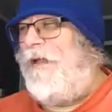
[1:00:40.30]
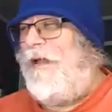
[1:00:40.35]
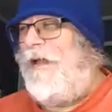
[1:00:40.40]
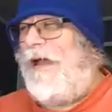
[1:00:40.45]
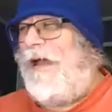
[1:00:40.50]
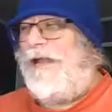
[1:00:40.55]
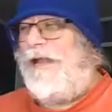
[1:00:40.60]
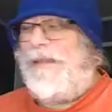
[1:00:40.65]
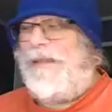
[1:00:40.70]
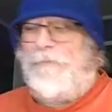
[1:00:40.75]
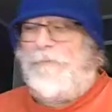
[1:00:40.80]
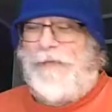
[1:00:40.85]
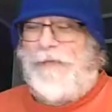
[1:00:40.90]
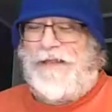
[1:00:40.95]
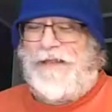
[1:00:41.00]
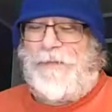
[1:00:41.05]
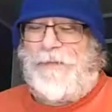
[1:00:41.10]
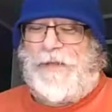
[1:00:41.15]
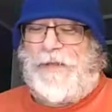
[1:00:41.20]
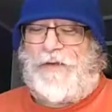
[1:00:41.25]
I didn't
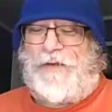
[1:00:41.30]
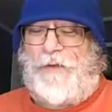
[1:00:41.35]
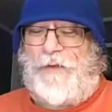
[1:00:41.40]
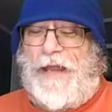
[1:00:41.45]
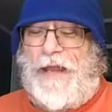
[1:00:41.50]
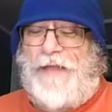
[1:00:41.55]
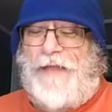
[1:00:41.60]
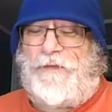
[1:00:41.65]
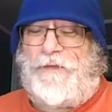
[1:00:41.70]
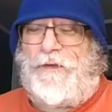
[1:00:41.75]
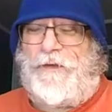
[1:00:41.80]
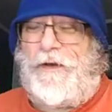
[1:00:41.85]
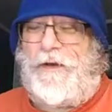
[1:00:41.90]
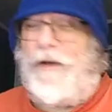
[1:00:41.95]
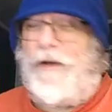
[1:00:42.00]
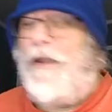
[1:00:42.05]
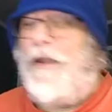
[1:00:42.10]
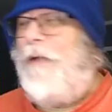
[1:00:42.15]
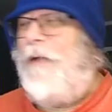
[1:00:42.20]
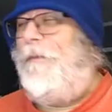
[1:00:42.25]
mean to be crass,
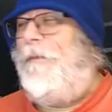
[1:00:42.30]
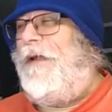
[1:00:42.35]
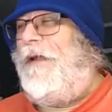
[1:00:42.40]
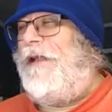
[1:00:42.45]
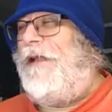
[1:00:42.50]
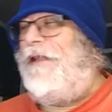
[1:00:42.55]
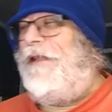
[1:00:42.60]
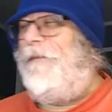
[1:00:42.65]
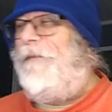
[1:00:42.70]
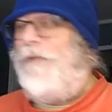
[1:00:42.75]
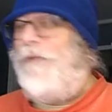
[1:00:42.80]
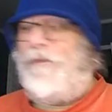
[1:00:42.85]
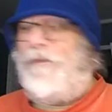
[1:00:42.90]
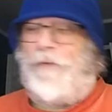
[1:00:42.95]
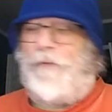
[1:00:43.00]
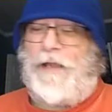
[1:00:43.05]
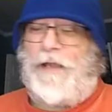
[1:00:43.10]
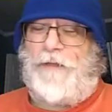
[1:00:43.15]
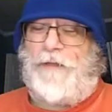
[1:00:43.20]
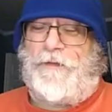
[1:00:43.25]
sir, but I did
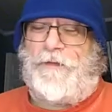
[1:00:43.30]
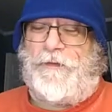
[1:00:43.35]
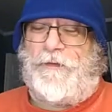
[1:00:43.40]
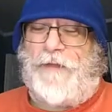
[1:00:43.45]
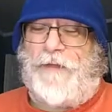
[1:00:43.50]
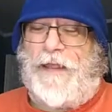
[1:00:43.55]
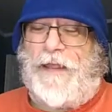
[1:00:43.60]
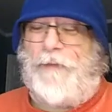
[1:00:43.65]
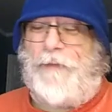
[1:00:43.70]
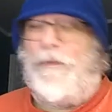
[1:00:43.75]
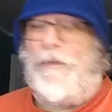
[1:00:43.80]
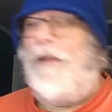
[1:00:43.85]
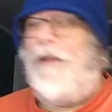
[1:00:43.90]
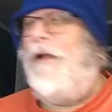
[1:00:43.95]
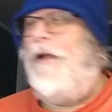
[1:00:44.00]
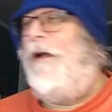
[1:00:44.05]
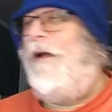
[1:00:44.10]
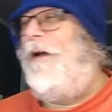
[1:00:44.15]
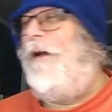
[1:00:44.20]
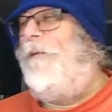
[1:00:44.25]
mispronounce his name.
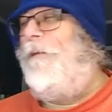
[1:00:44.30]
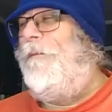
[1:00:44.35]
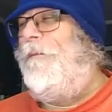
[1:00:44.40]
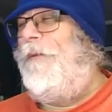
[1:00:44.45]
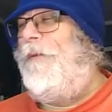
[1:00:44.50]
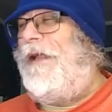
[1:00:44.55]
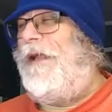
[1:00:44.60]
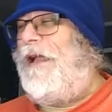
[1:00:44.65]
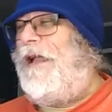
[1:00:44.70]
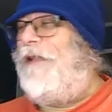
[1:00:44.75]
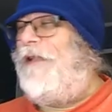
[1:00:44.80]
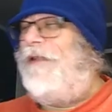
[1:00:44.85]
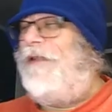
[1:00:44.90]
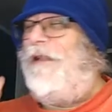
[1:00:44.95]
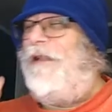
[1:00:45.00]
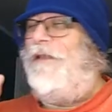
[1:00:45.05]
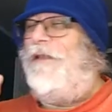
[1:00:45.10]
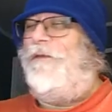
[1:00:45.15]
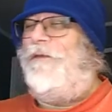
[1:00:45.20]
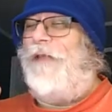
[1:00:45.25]
Uh, but I got
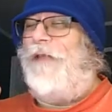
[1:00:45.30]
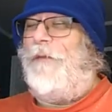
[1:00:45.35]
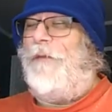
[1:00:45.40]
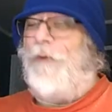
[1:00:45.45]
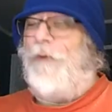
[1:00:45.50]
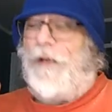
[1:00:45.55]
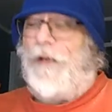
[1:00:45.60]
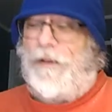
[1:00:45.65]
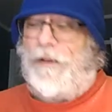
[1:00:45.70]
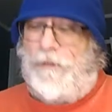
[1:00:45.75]
Dylan's name right.